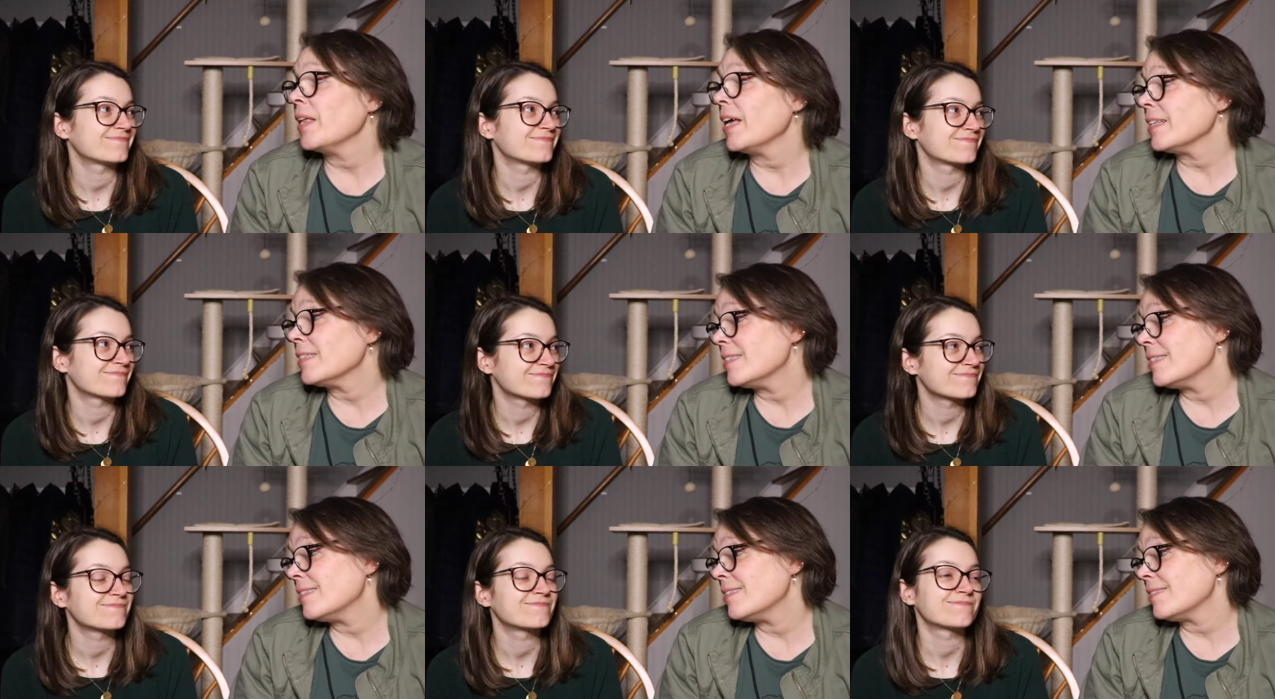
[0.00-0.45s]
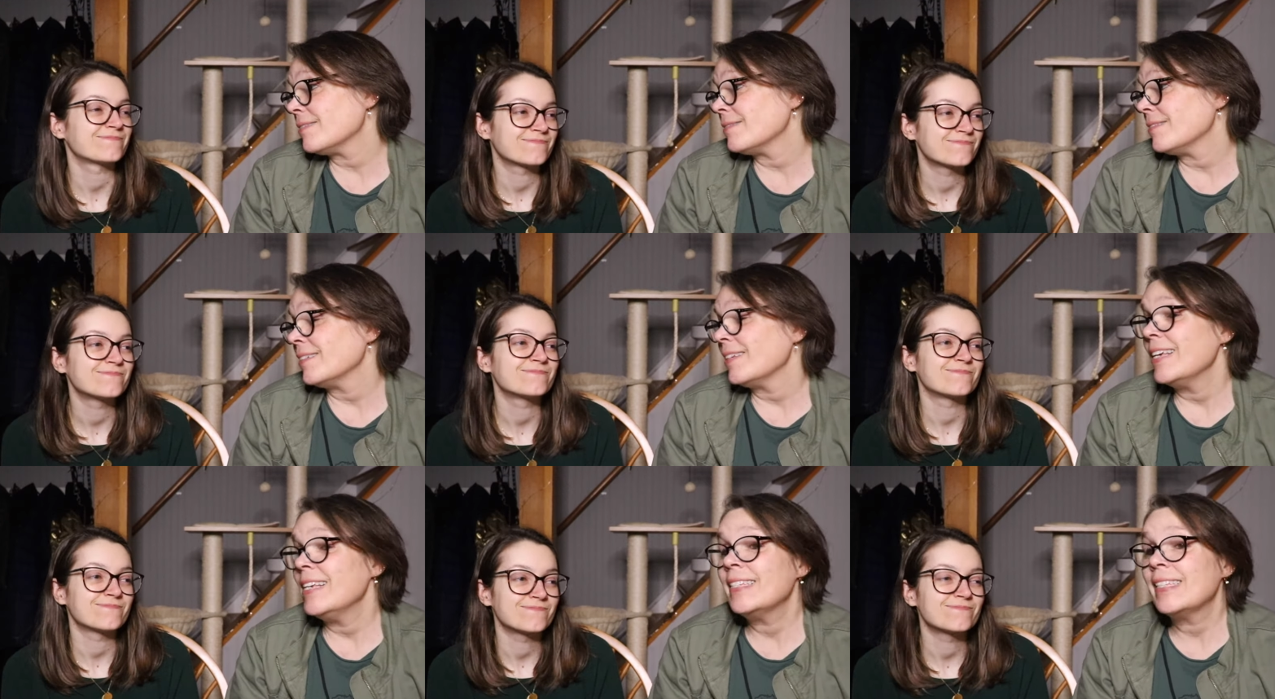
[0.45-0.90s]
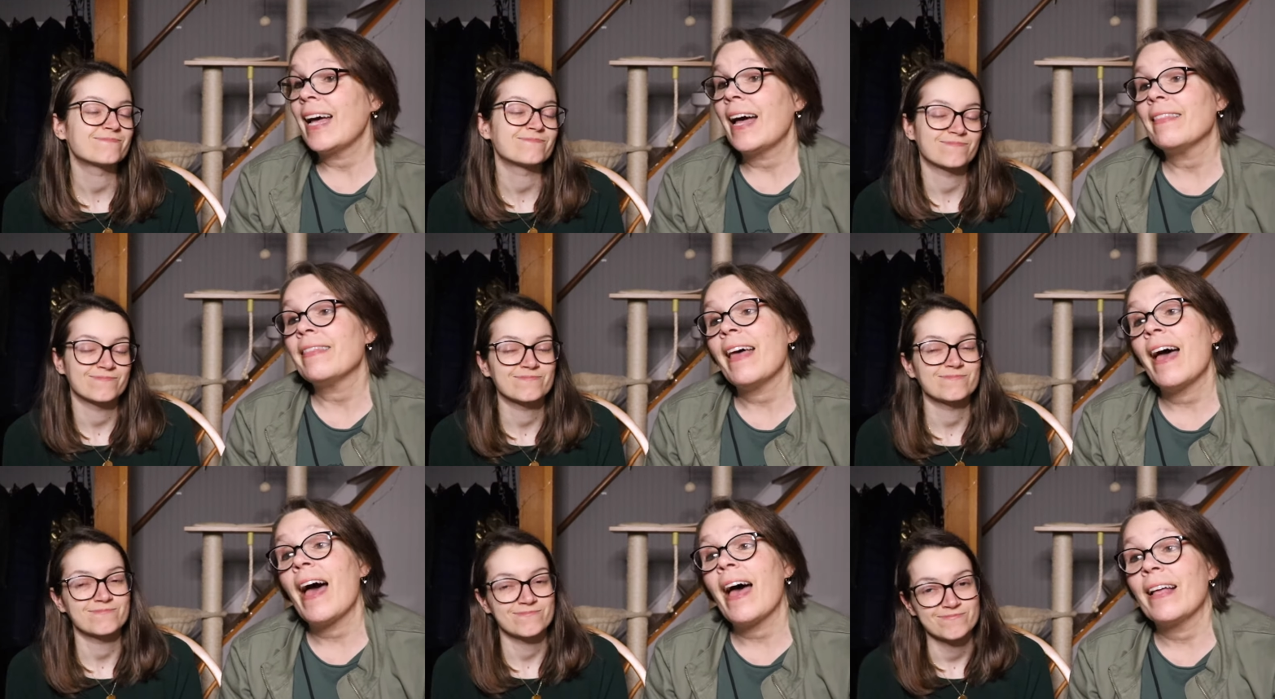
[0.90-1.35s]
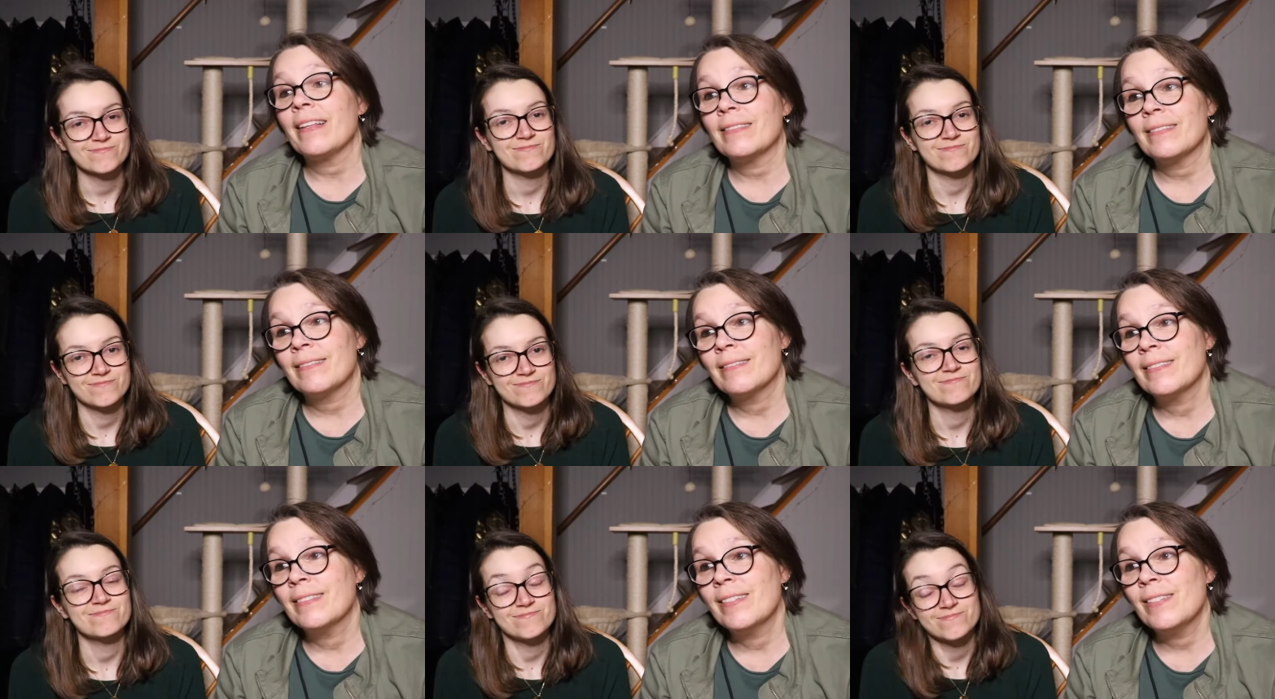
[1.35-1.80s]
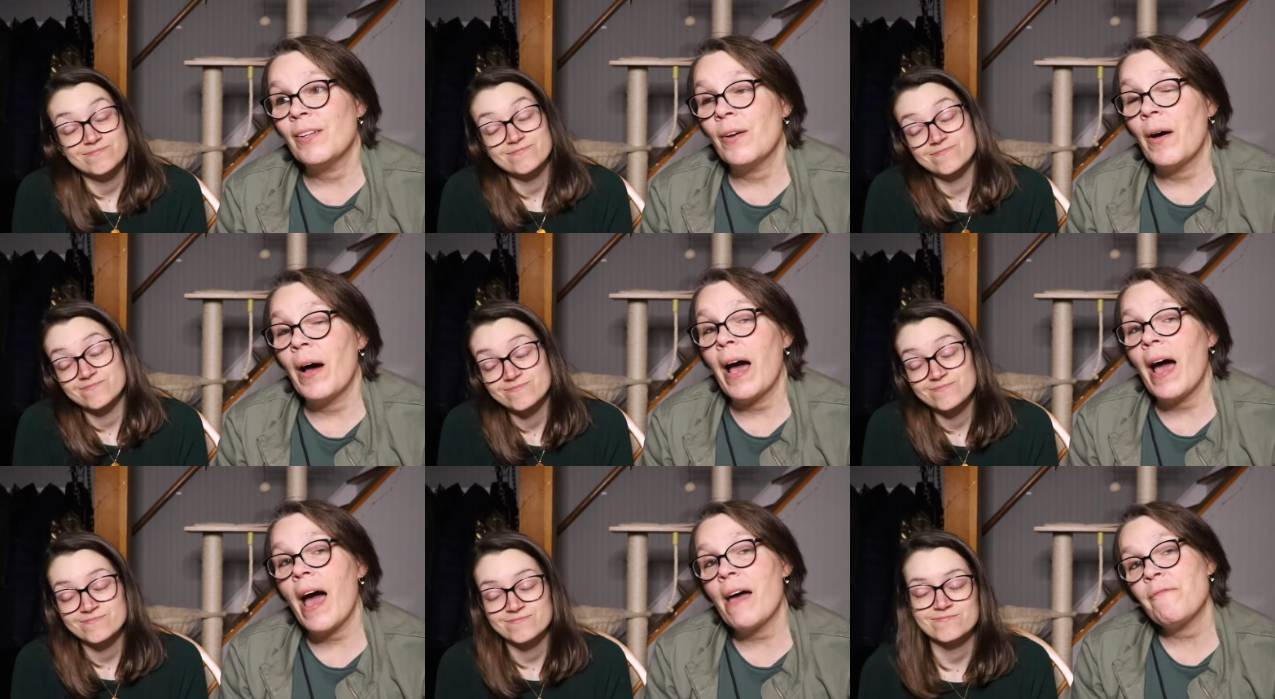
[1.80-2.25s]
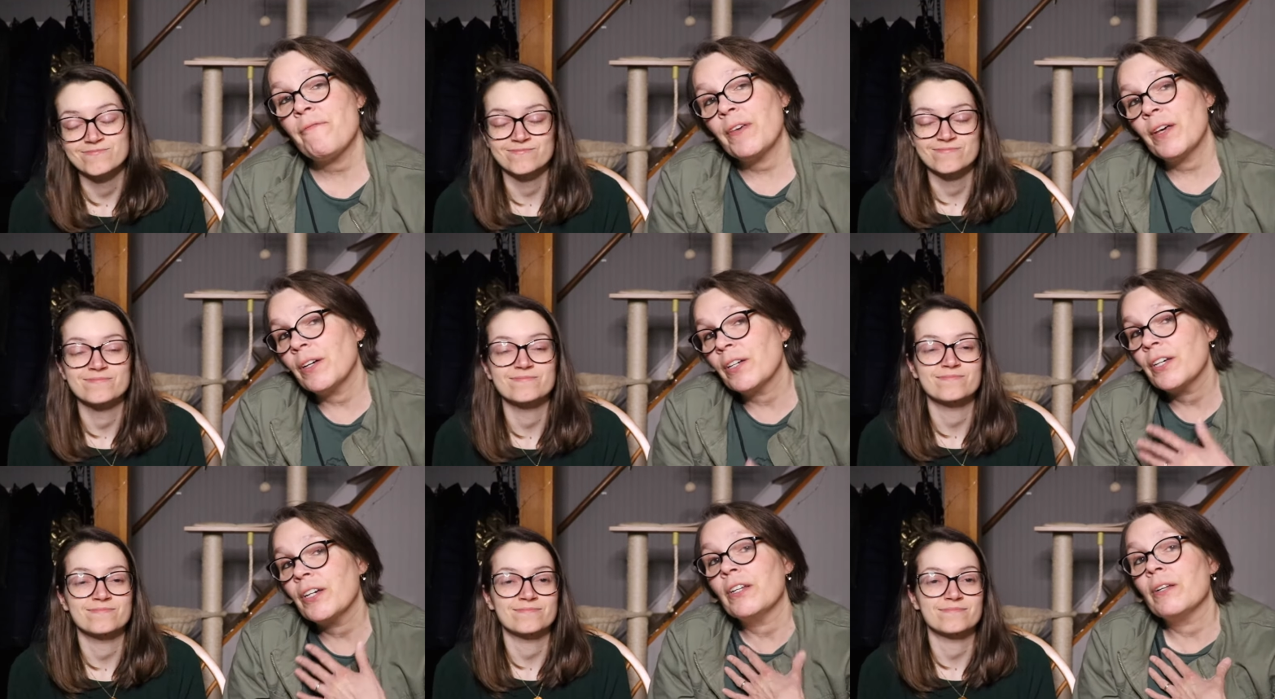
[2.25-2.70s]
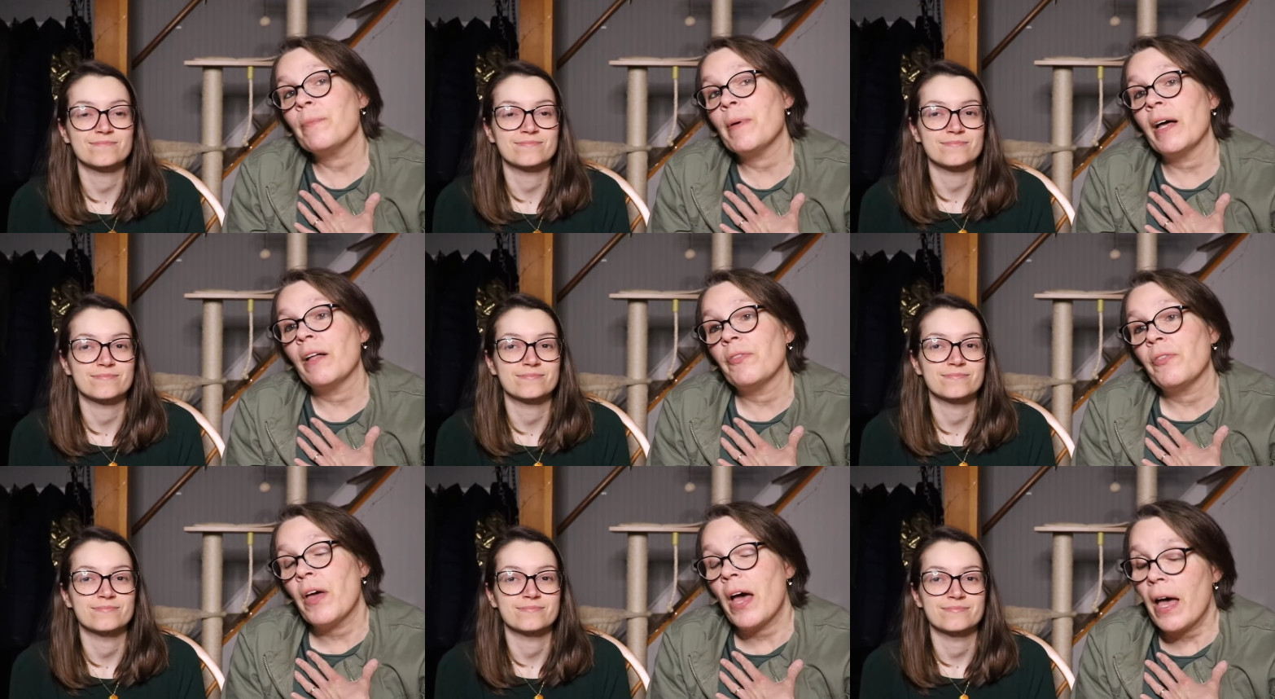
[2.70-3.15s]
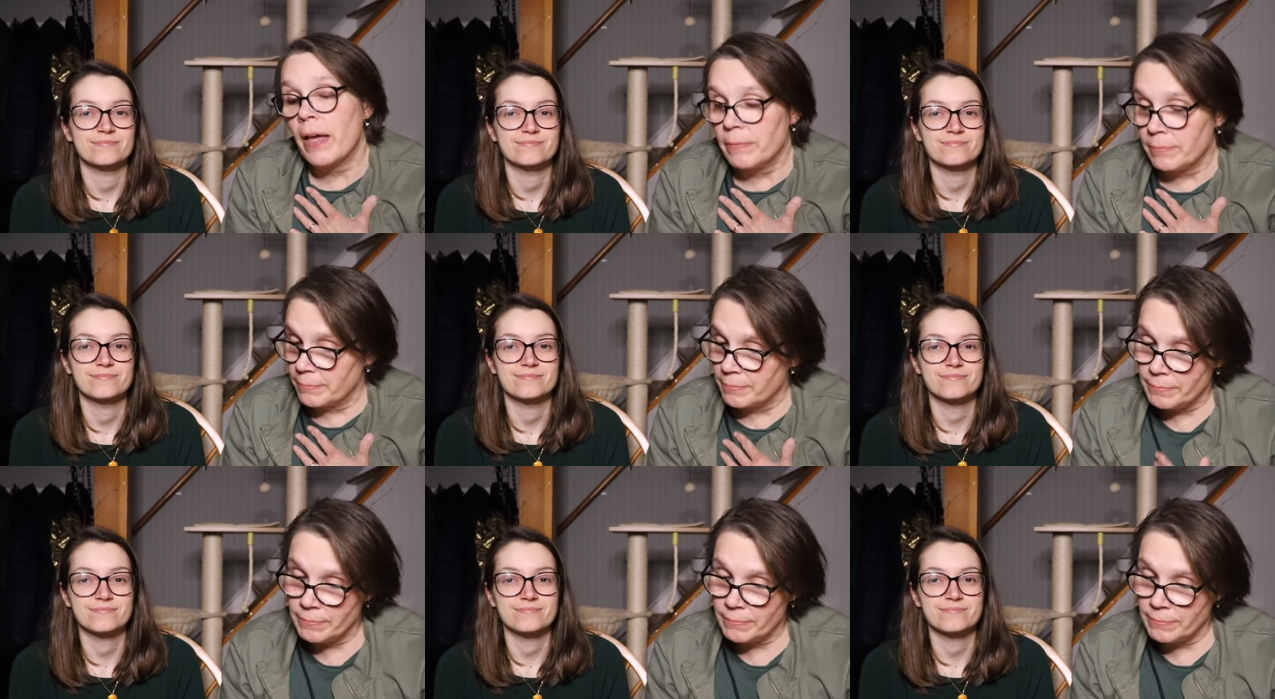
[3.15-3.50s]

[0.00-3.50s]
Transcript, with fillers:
Speaker 1: that's he's got that. So I feel good about that.